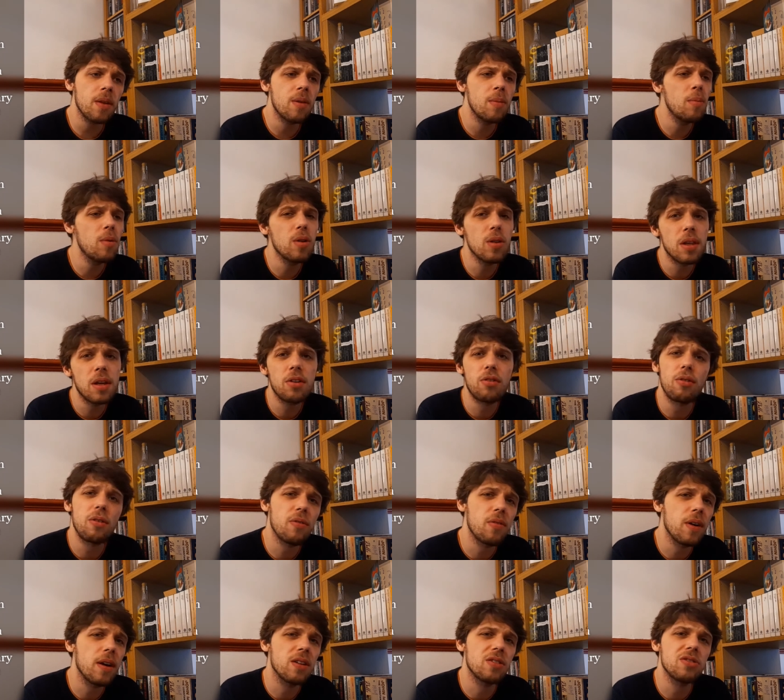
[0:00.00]
more literary
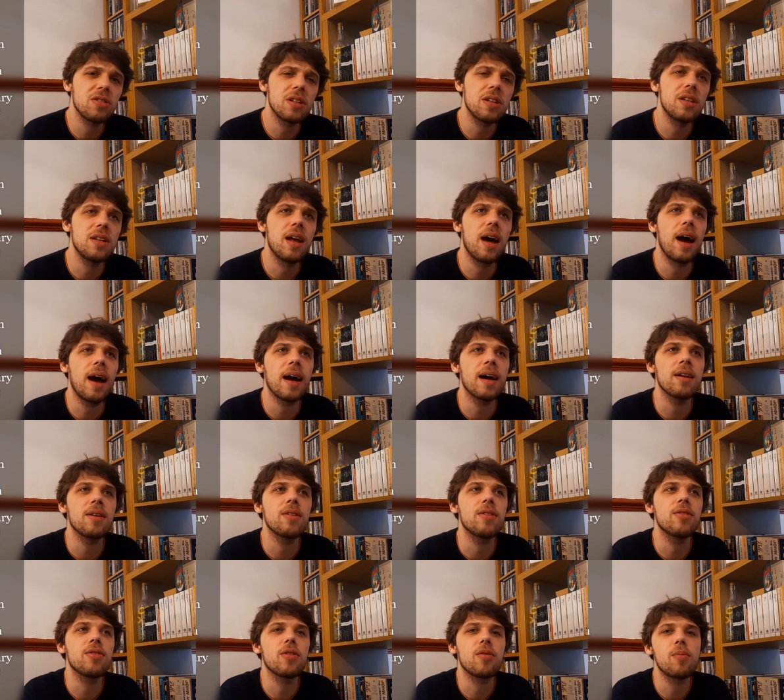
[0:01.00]
fiction, and
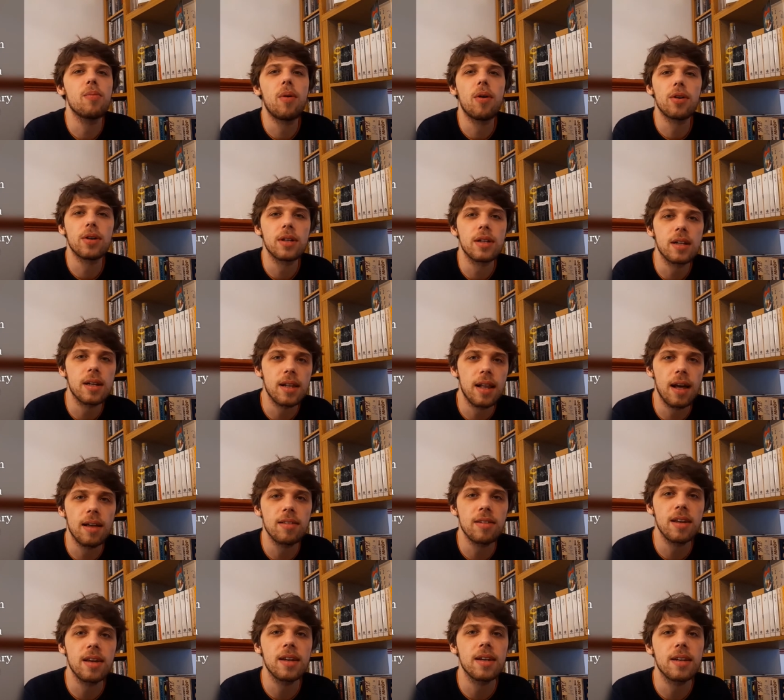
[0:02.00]
sort of modern
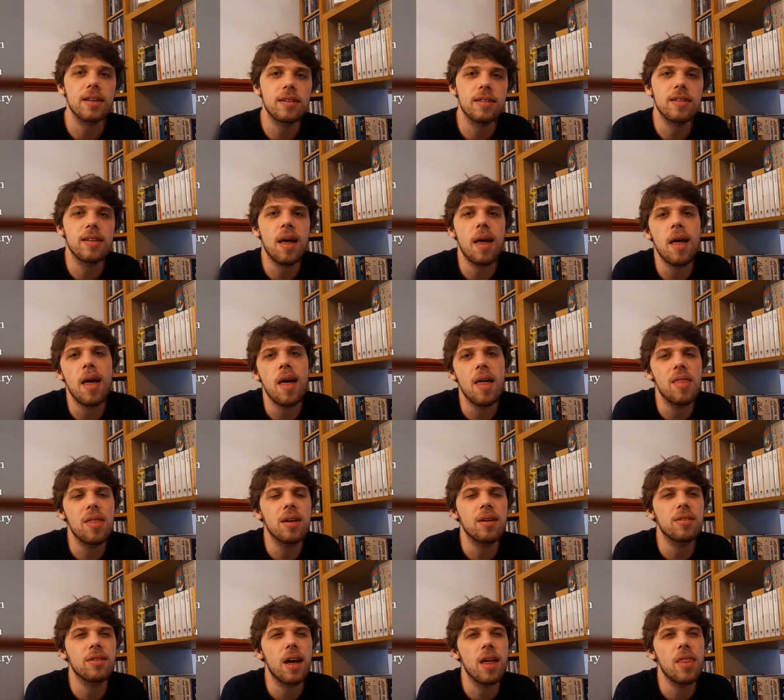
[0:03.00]
classics,
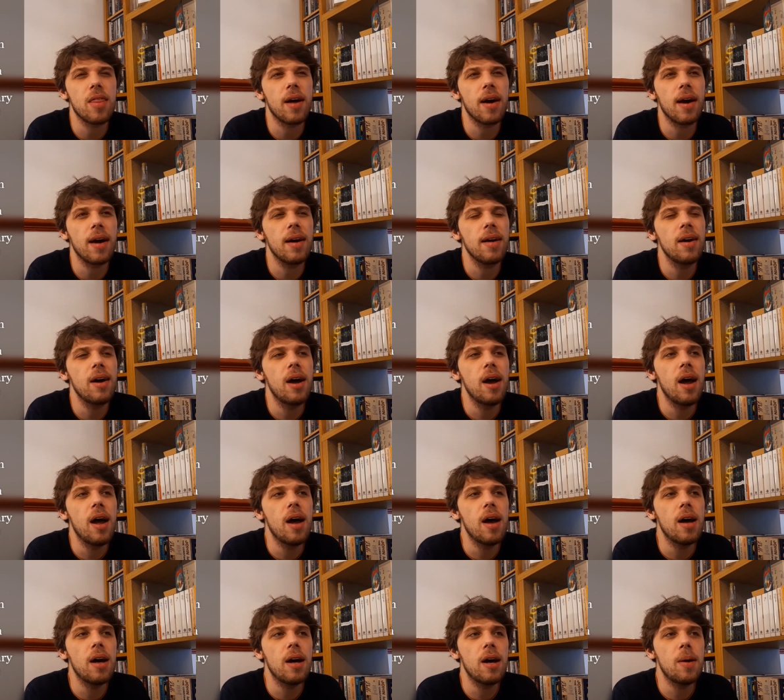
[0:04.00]
things like
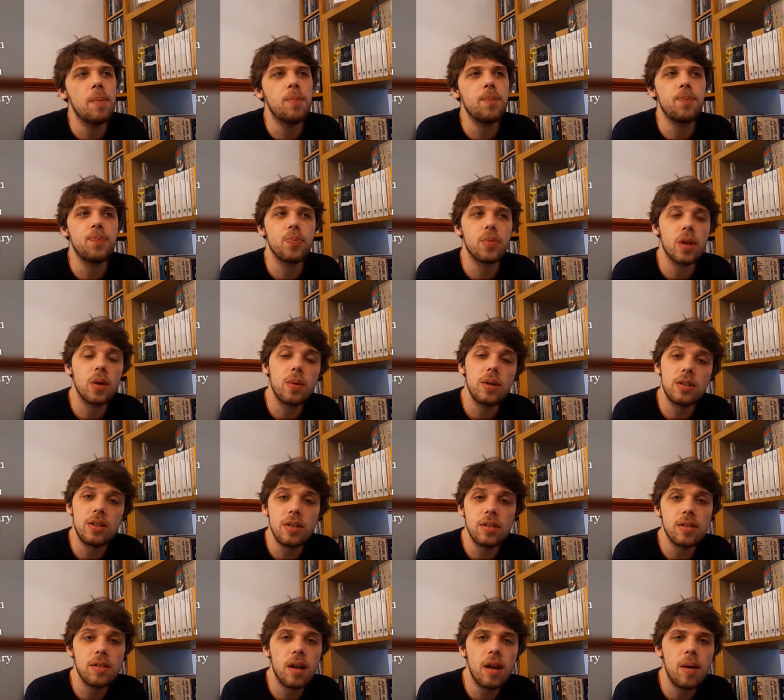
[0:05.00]
that, which
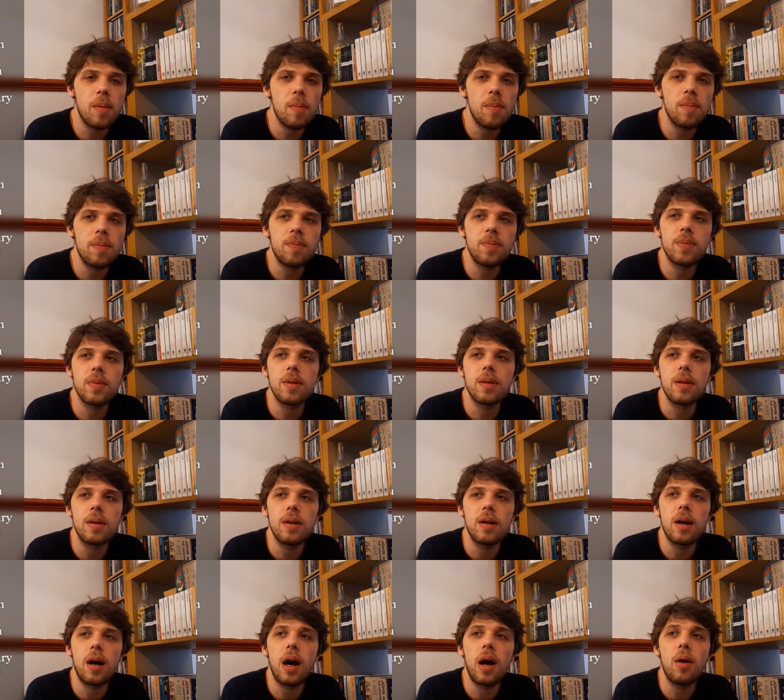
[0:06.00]
is
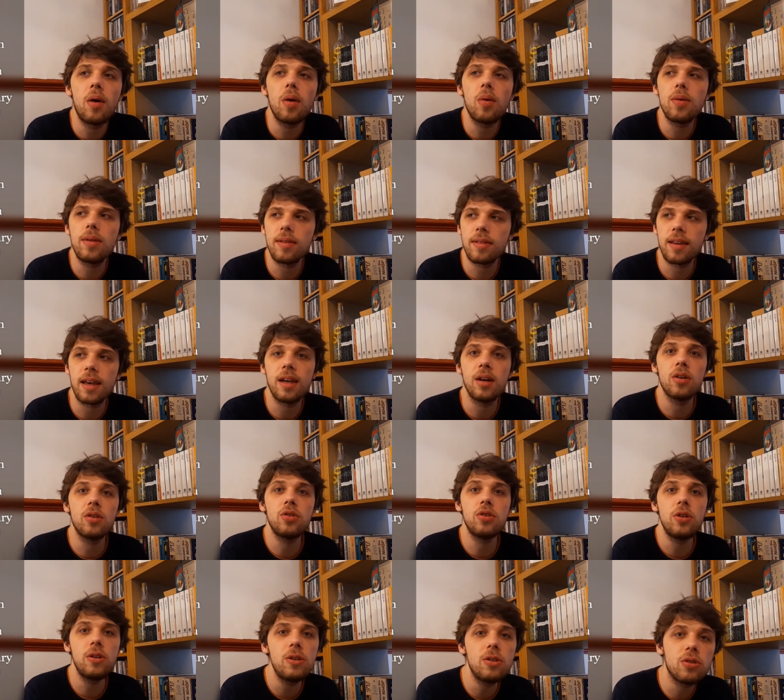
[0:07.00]
I wouldn't say
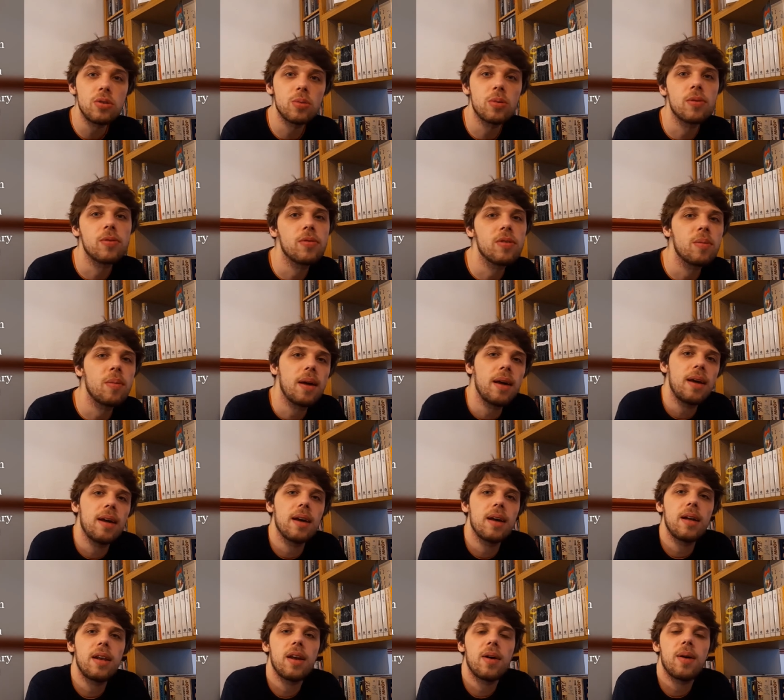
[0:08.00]
unusual for me.
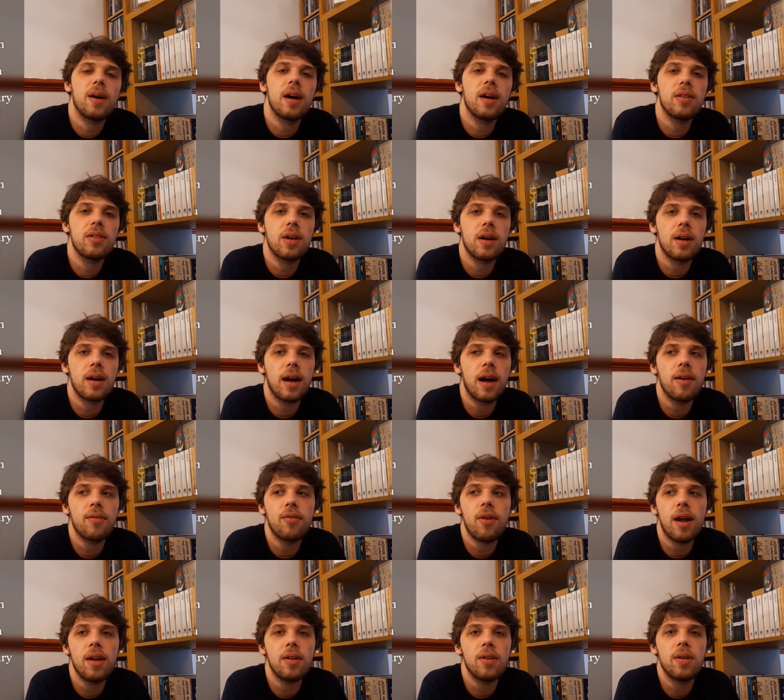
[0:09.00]
You know, I have
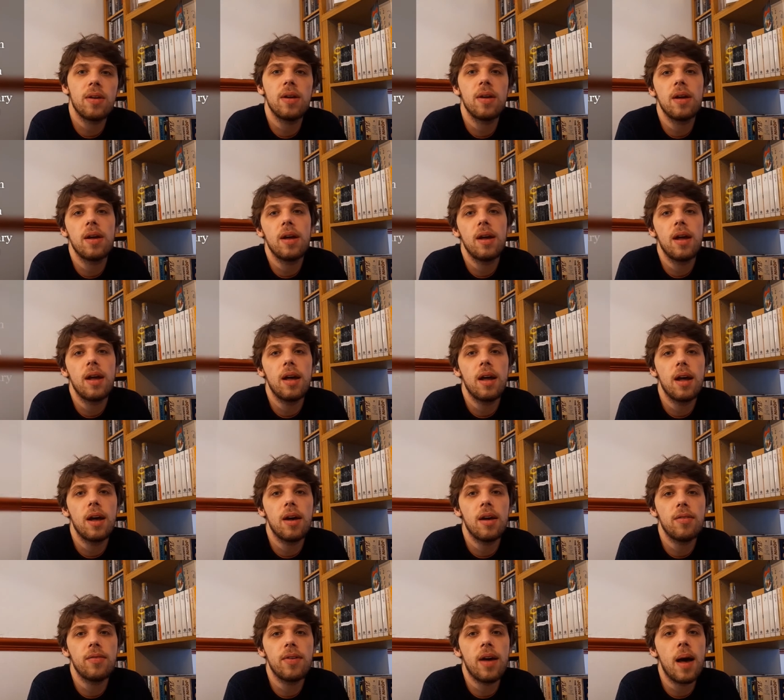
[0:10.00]
read
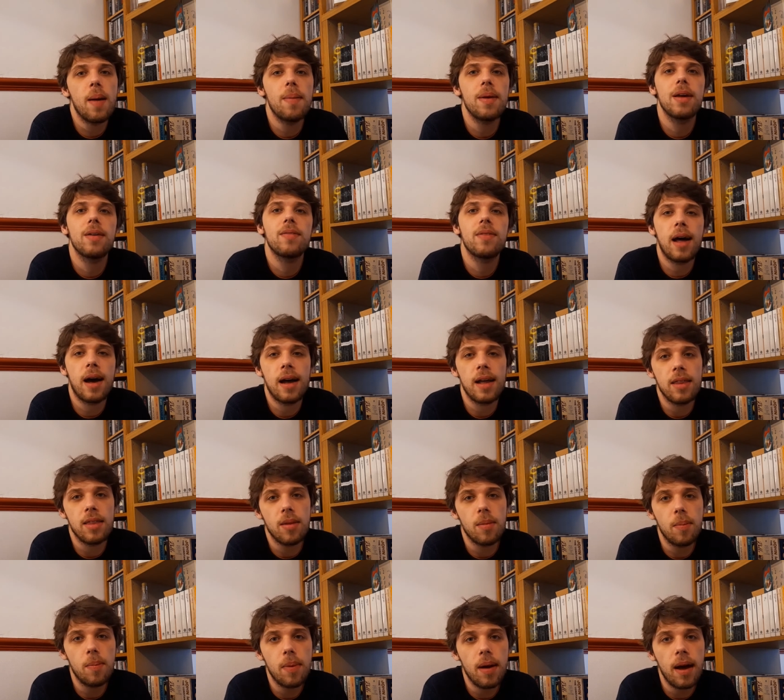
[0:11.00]
a fair bit of that in
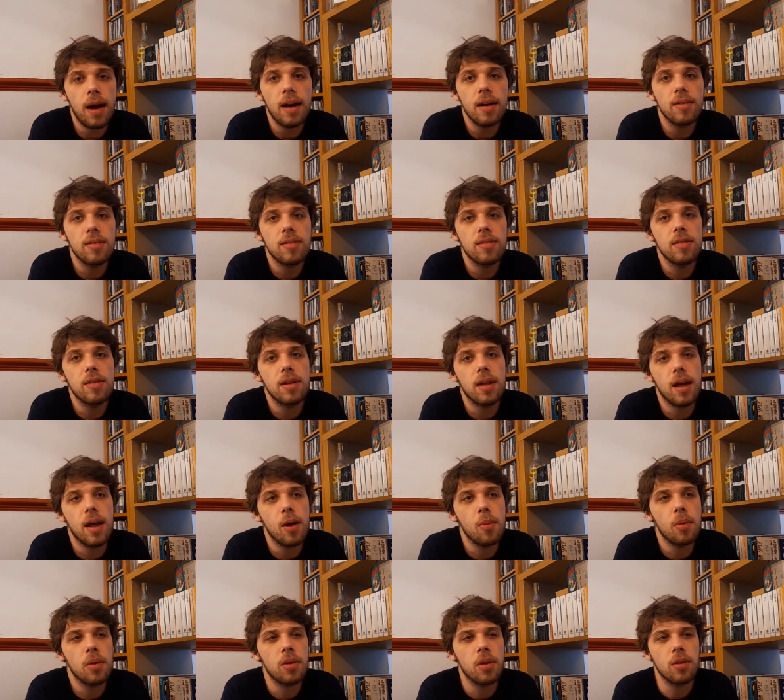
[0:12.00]
the past,
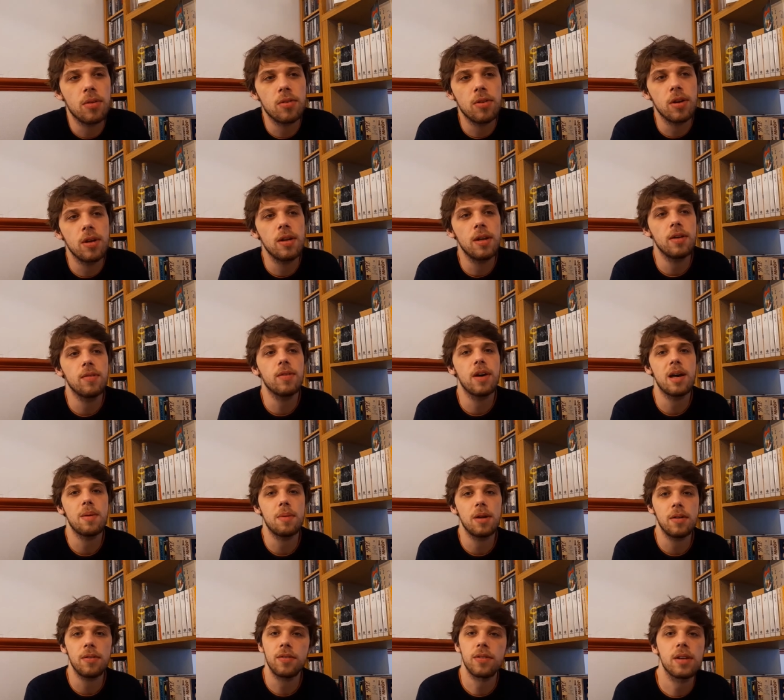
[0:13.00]
and certainly a fair
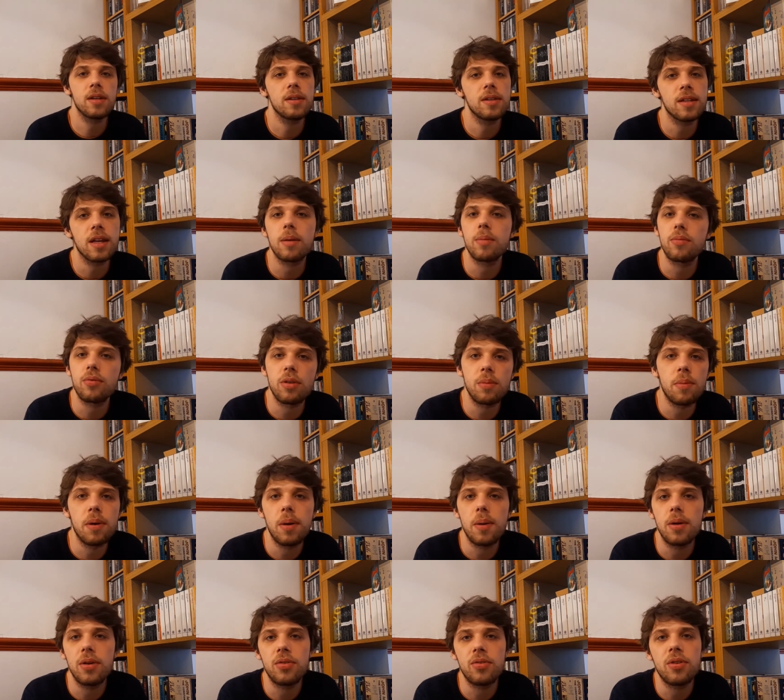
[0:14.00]
bit of contemporary
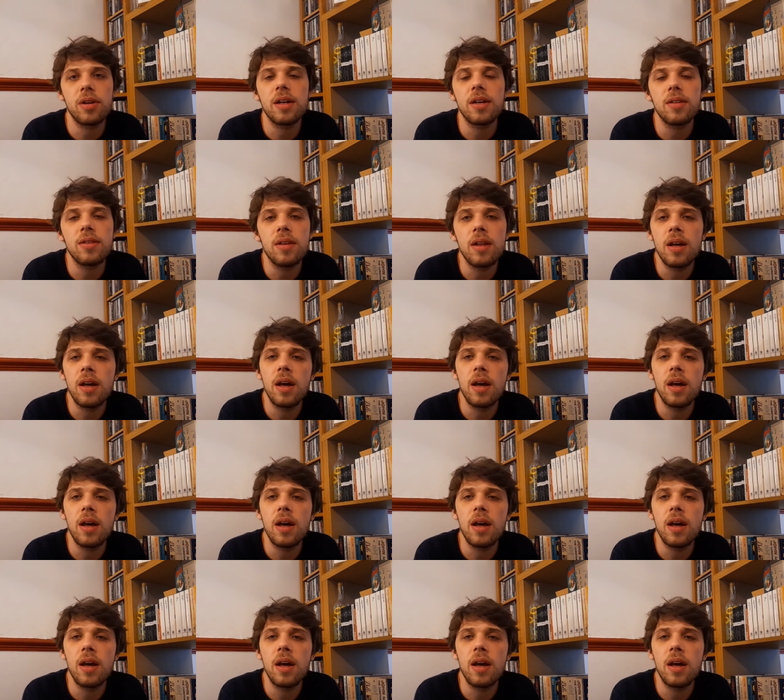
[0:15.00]
poetry and